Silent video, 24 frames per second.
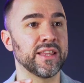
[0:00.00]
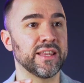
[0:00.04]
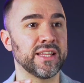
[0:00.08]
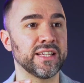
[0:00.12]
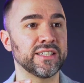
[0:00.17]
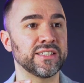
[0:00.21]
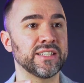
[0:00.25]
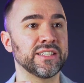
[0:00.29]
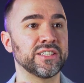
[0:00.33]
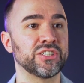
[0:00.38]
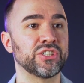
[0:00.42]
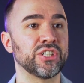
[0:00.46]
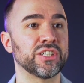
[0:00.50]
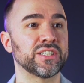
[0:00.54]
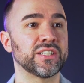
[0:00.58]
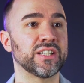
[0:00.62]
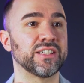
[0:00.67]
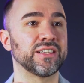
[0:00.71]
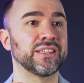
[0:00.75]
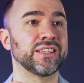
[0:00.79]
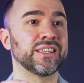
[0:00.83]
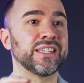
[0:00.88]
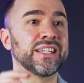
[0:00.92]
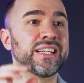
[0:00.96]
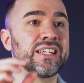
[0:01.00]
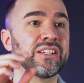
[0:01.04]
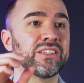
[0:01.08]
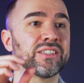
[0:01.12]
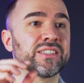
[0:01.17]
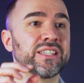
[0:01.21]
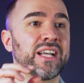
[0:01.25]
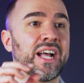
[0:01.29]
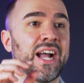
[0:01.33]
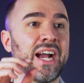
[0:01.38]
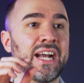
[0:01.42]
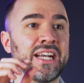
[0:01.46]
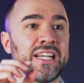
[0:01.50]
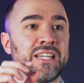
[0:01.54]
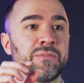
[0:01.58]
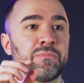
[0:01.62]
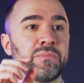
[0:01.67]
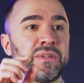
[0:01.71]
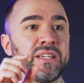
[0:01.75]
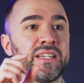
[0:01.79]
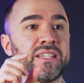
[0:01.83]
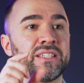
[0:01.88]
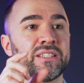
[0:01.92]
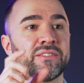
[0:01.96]
This is just a little tiny
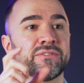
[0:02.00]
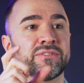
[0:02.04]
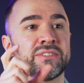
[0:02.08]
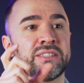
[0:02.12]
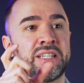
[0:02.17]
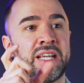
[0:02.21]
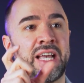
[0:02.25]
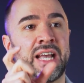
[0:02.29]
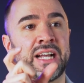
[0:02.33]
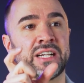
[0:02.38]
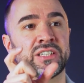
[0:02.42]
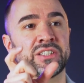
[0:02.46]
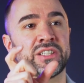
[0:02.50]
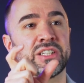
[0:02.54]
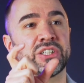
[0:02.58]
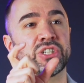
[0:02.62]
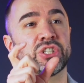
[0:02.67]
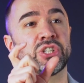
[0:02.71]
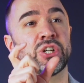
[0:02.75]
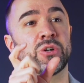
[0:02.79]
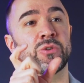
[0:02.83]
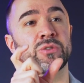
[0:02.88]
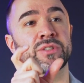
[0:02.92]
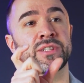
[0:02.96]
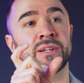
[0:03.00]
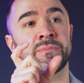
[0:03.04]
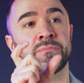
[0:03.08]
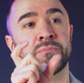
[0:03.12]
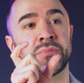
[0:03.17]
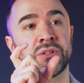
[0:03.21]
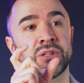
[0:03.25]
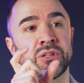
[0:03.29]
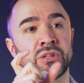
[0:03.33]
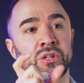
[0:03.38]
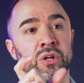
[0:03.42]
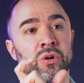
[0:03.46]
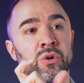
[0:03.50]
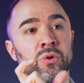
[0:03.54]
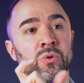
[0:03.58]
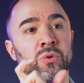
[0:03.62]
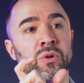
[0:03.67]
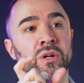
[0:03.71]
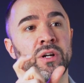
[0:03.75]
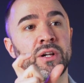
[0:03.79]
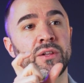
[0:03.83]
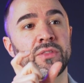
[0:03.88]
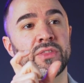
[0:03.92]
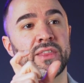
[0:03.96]
piece of text that shows up
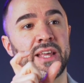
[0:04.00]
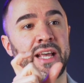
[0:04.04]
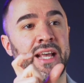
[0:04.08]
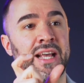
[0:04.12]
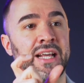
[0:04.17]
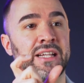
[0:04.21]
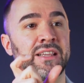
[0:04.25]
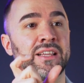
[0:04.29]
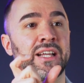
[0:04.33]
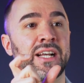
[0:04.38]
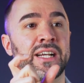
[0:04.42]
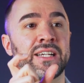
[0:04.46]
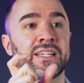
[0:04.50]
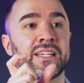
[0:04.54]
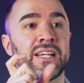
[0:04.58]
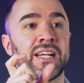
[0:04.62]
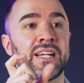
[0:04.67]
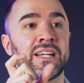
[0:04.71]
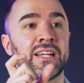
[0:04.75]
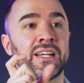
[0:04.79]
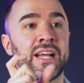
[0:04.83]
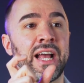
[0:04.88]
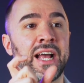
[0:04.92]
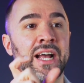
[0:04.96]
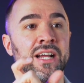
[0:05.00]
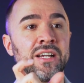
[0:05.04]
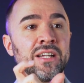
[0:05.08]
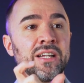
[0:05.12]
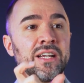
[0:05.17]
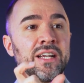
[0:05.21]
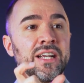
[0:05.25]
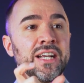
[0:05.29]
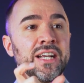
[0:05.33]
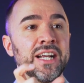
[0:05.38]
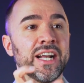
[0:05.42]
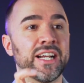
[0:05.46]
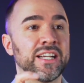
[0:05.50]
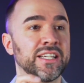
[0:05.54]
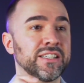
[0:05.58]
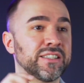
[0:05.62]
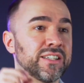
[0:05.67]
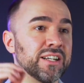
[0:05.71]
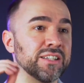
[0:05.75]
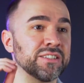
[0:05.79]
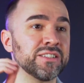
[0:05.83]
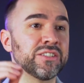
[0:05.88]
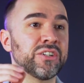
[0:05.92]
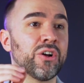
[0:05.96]
below the headline in an ad, and it
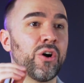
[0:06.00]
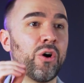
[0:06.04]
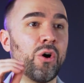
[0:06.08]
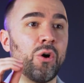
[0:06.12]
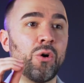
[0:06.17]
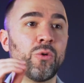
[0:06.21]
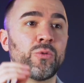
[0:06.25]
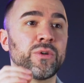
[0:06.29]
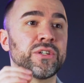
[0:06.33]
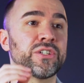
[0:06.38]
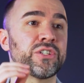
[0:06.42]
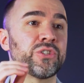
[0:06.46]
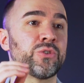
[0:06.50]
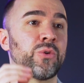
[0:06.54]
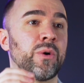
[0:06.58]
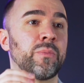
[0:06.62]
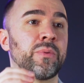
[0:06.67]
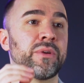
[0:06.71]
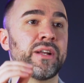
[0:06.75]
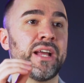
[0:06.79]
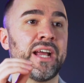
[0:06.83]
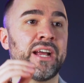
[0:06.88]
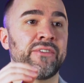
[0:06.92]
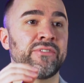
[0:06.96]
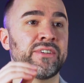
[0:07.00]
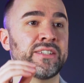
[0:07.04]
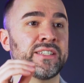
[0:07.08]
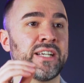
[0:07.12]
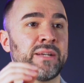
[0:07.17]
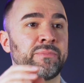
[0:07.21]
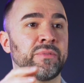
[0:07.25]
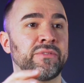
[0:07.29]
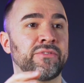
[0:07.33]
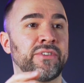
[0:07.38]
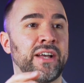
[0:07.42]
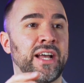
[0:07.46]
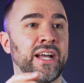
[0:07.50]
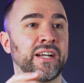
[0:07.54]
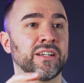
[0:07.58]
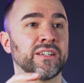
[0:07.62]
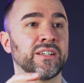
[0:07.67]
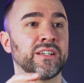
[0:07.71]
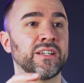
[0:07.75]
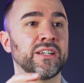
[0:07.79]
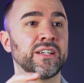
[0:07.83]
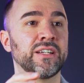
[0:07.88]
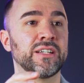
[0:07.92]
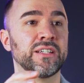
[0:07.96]
doesn't always show up in every type of ad.
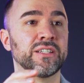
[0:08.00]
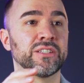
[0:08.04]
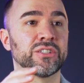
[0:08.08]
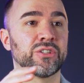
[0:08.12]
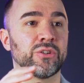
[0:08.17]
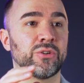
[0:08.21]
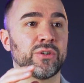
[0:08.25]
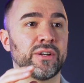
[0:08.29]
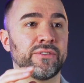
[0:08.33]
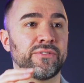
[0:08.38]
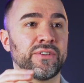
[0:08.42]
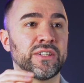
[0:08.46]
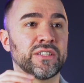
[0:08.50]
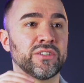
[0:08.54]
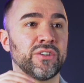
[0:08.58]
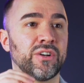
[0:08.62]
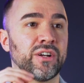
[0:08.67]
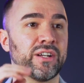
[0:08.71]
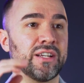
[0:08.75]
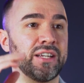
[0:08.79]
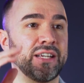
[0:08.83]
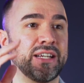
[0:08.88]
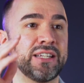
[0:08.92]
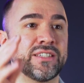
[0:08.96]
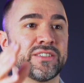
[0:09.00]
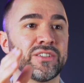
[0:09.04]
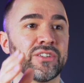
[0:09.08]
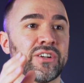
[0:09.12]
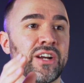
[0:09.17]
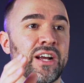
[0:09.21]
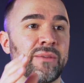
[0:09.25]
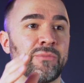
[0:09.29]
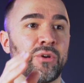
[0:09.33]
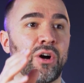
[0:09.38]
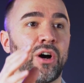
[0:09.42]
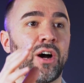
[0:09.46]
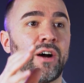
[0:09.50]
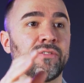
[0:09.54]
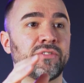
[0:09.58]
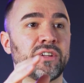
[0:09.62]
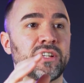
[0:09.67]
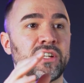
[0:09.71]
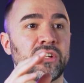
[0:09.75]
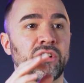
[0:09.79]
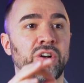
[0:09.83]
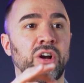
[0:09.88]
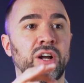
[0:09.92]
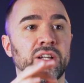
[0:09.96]
So if it's on Instagram, often
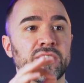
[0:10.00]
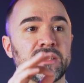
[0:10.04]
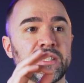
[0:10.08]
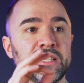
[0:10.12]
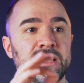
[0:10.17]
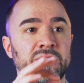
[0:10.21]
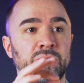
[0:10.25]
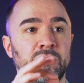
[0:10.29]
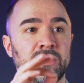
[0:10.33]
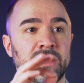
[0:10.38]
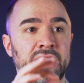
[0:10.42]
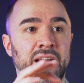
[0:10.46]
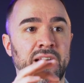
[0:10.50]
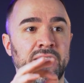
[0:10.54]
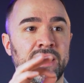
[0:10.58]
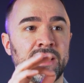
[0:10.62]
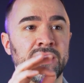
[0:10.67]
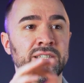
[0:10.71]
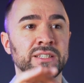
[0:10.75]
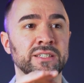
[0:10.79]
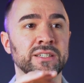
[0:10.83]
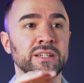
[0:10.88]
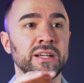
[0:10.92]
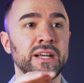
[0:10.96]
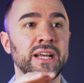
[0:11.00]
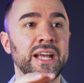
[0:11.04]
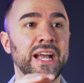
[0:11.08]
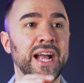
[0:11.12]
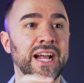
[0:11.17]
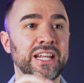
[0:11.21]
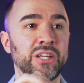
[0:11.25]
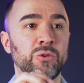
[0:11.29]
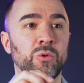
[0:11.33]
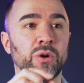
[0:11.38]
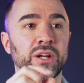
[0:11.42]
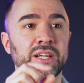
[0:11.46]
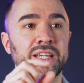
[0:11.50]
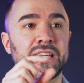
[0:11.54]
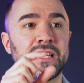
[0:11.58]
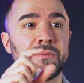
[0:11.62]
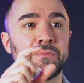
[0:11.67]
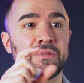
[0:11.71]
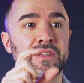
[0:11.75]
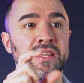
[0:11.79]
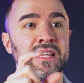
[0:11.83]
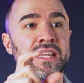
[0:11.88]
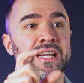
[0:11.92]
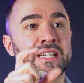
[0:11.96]
you're not seeing what that is, and you want to
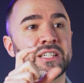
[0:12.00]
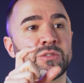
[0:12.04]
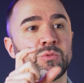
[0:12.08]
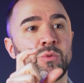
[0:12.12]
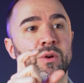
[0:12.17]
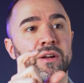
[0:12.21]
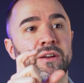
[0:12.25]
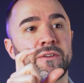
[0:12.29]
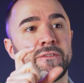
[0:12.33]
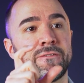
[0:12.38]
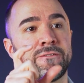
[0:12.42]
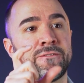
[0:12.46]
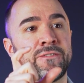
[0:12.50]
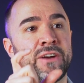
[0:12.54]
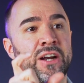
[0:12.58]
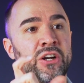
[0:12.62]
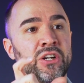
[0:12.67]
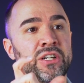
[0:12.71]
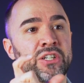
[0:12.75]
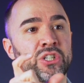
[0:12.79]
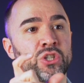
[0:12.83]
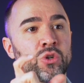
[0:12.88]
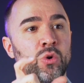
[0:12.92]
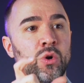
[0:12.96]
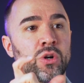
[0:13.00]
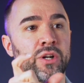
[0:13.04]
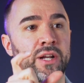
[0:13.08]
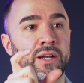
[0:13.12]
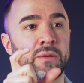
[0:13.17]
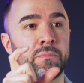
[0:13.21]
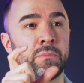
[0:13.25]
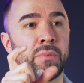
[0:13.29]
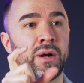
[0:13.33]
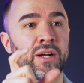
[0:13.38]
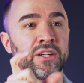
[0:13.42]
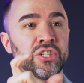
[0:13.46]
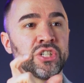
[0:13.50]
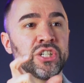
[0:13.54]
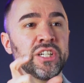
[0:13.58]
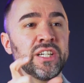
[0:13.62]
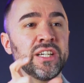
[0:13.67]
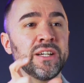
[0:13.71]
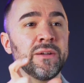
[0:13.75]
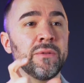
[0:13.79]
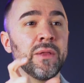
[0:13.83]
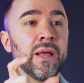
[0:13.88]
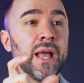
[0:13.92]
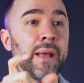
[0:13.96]
keep this one very short and
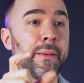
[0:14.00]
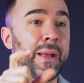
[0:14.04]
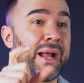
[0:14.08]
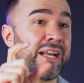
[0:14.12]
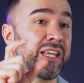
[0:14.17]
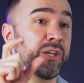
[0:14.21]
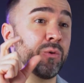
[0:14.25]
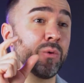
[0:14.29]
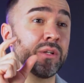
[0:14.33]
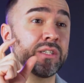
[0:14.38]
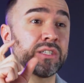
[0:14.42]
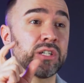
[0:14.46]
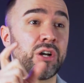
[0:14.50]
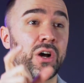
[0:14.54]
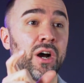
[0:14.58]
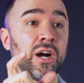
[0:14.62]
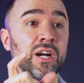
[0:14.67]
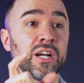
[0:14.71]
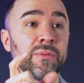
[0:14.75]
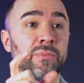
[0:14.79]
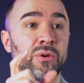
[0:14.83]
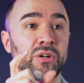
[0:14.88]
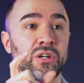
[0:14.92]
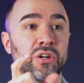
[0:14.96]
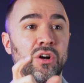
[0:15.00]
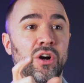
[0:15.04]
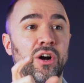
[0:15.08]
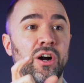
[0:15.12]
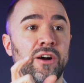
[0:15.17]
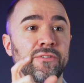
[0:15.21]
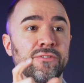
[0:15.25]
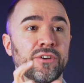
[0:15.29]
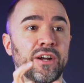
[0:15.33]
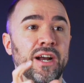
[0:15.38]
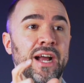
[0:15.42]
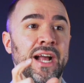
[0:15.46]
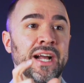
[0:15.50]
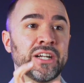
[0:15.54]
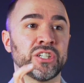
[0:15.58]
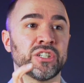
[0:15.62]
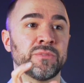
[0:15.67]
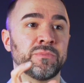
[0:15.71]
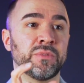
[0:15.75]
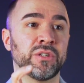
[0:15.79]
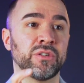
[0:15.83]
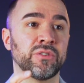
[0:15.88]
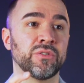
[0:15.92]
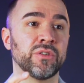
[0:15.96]
punchy, and you would talk about an offer
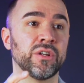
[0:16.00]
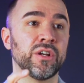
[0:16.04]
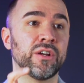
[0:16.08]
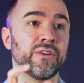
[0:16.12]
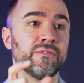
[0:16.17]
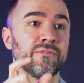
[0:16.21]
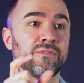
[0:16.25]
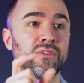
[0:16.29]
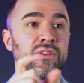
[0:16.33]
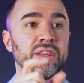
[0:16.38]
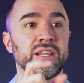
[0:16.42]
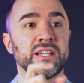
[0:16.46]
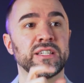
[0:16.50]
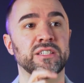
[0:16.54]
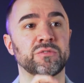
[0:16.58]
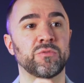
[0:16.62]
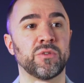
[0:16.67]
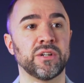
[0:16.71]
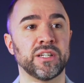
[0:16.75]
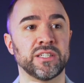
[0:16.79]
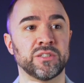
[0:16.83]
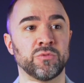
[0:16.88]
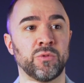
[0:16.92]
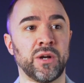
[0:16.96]
attribute for this one as